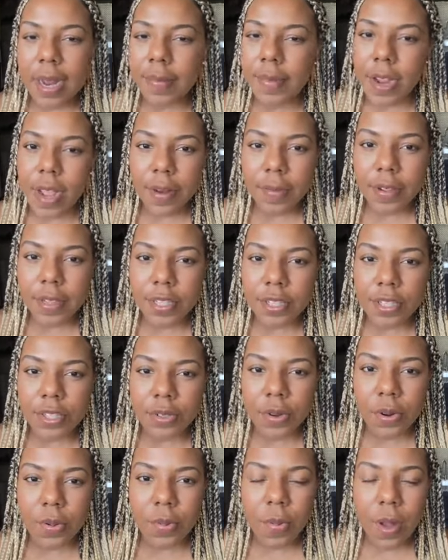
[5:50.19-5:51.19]
And I'm not really
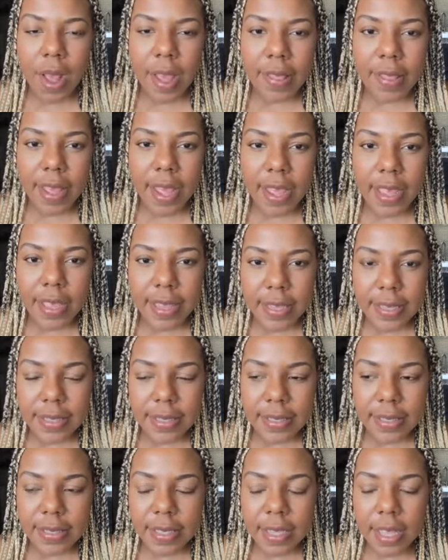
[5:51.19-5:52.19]
sure why that
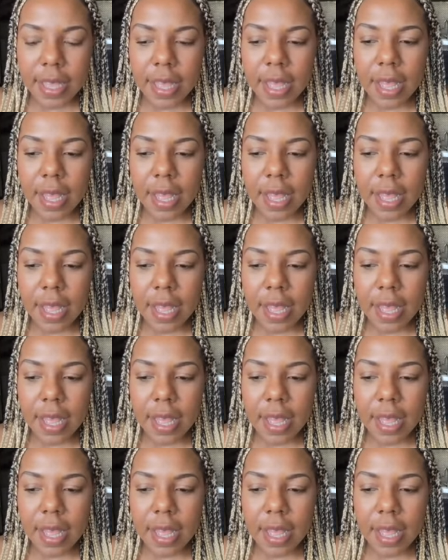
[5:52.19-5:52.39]
is.